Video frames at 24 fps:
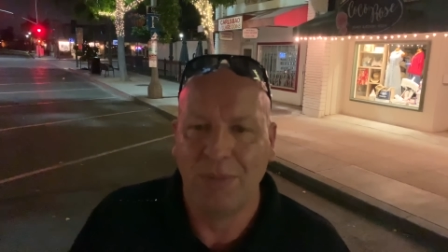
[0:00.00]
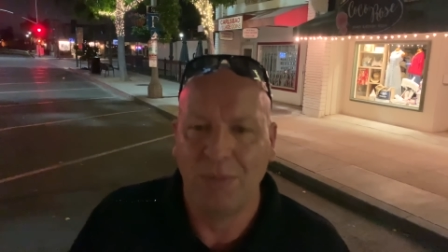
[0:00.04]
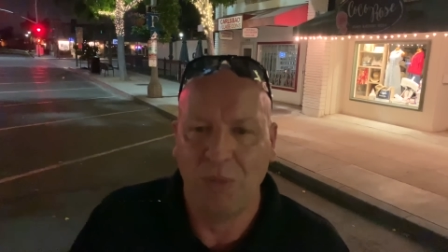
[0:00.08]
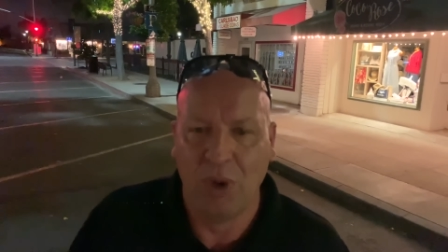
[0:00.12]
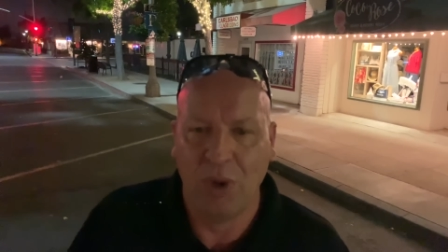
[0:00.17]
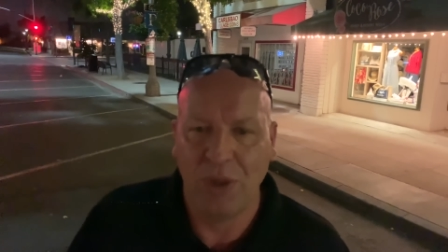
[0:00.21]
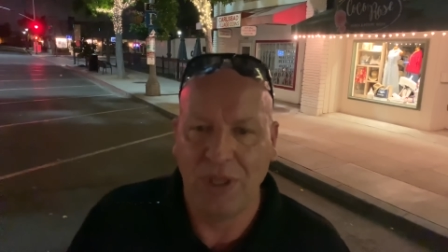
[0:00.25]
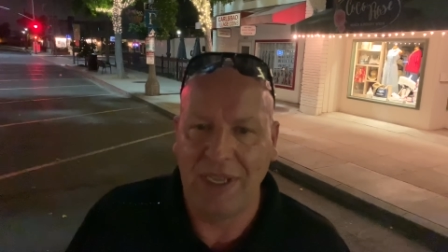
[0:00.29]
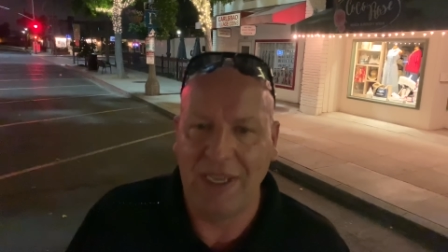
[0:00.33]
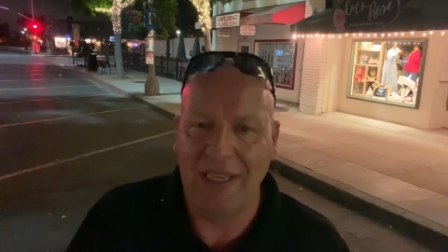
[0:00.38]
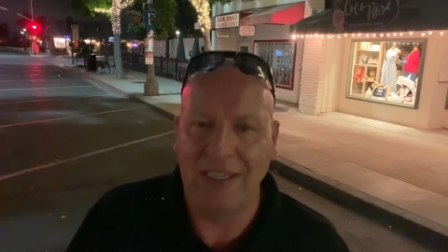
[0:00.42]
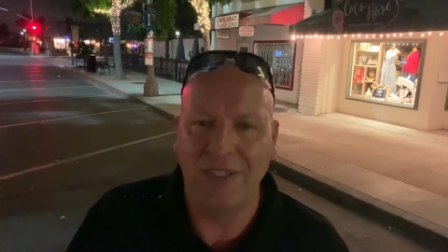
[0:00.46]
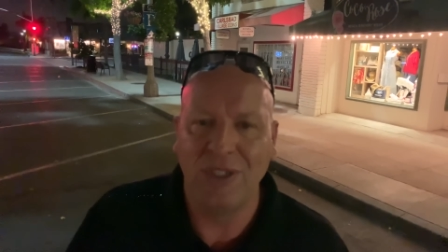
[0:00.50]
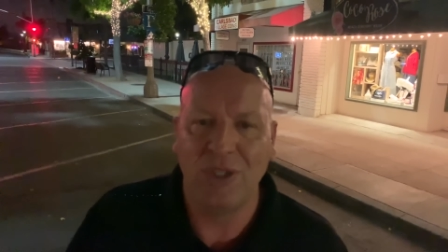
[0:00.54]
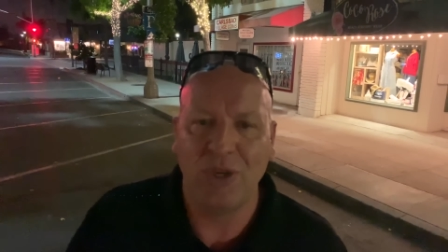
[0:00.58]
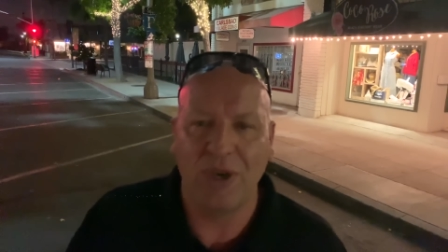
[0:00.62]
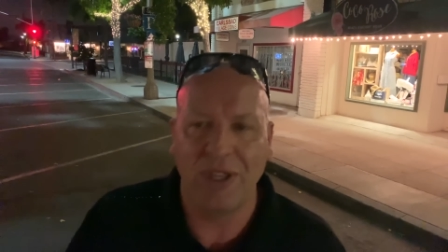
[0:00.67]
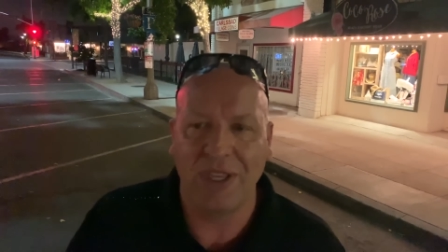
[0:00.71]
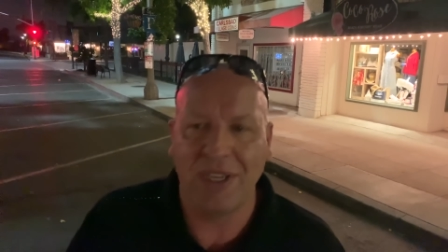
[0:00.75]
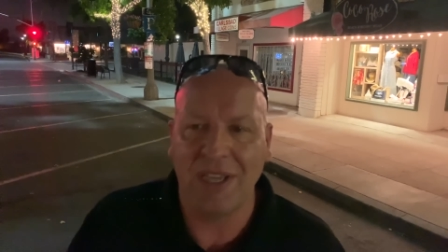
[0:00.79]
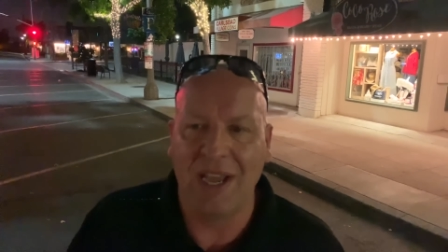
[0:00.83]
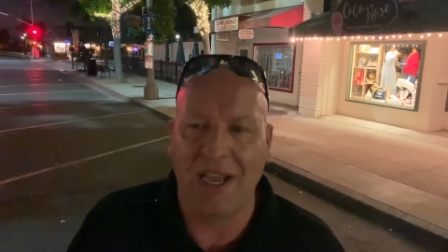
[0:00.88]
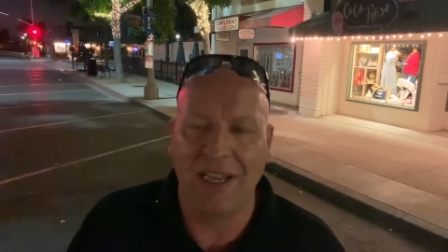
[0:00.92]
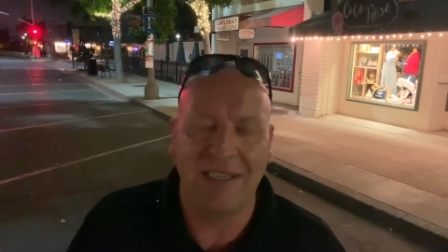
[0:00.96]
more they enjoy
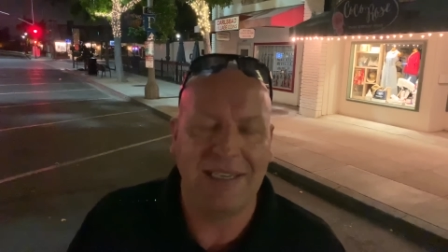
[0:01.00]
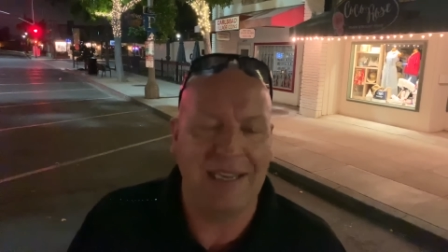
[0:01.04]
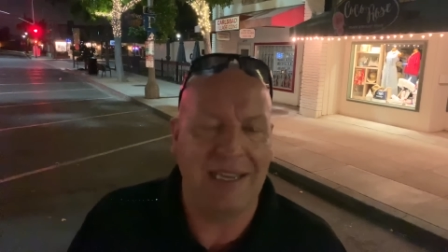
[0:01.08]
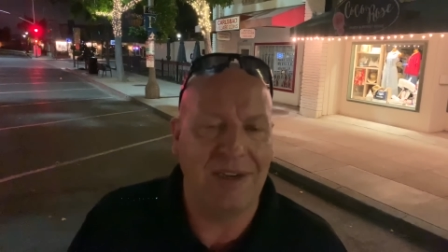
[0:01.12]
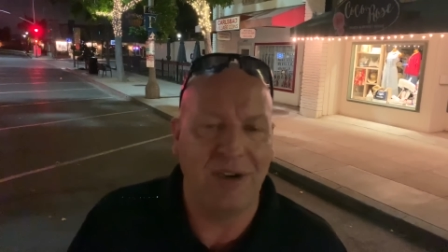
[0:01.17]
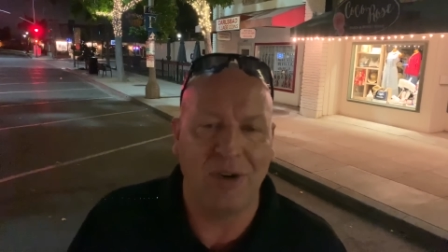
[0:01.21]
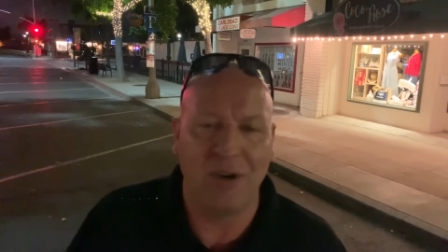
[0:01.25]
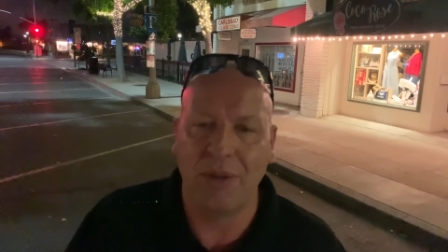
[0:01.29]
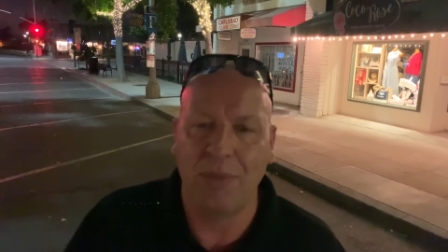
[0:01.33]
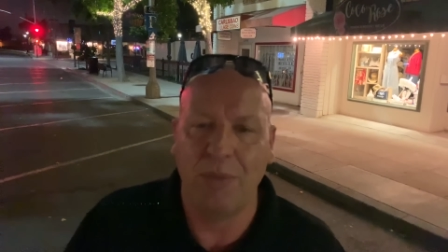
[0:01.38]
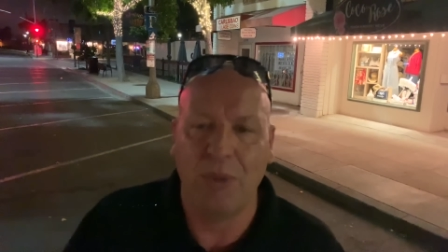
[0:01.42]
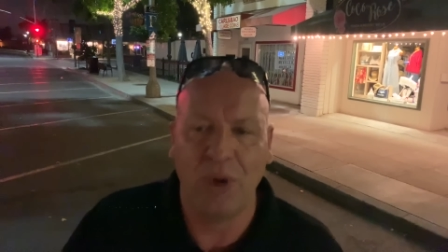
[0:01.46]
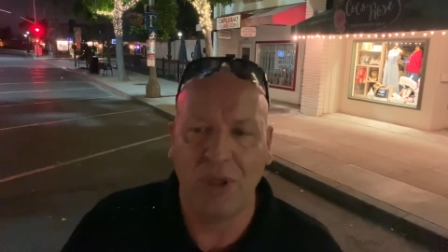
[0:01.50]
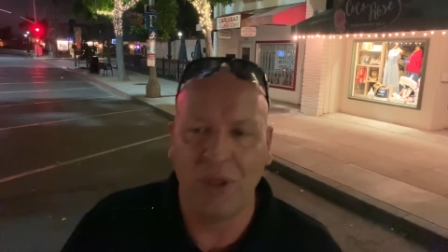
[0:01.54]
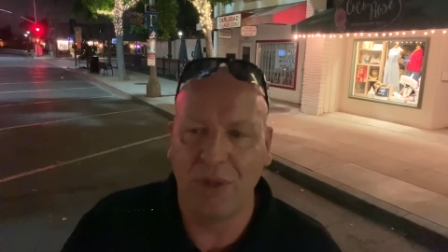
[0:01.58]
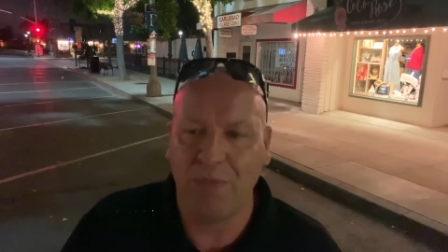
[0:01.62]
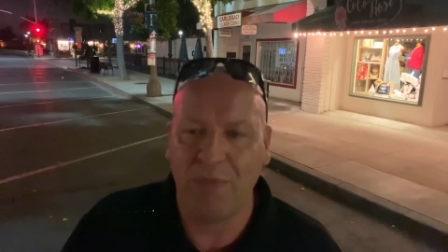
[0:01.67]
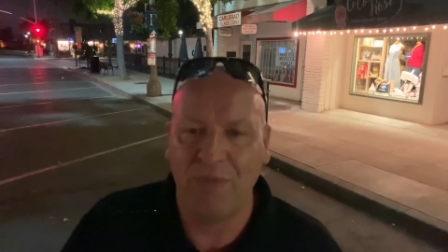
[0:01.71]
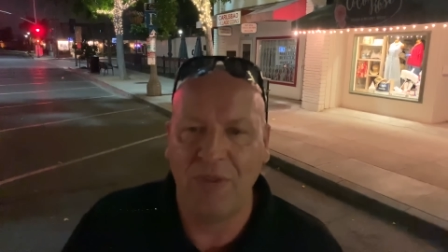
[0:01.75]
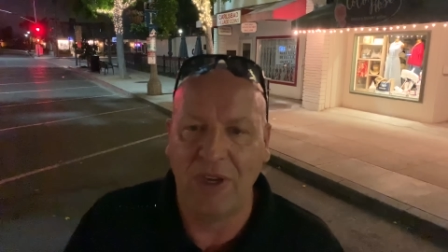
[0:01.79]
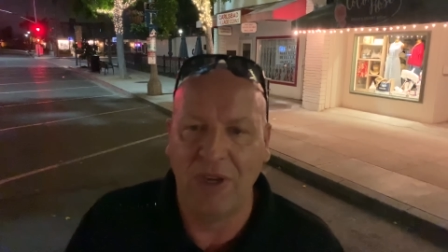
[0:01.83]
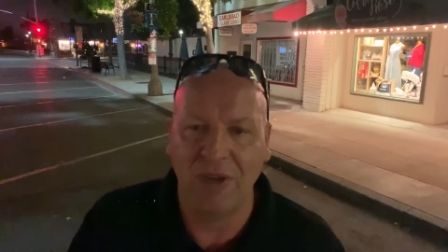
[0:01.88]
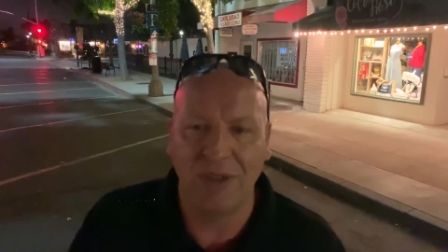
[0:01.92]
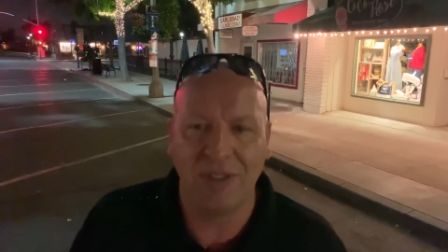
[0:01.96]
the content or the more the
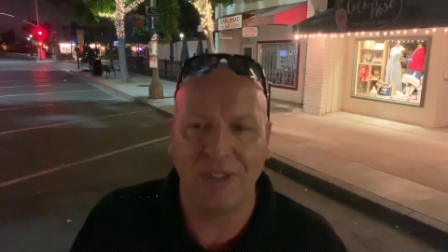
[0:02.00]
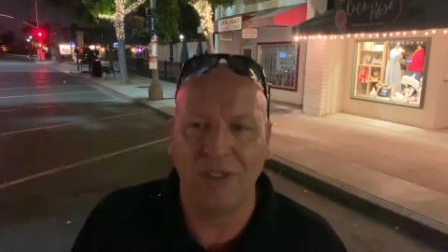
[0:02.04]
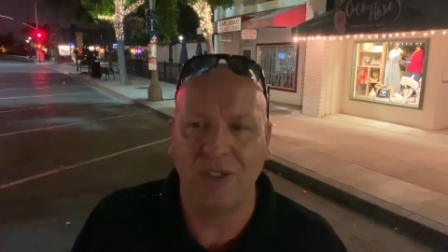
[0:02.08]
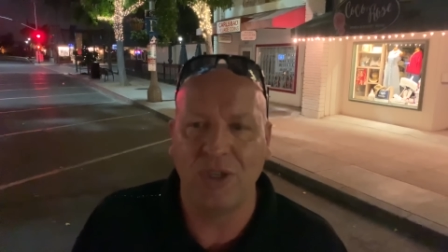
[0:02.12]
viewers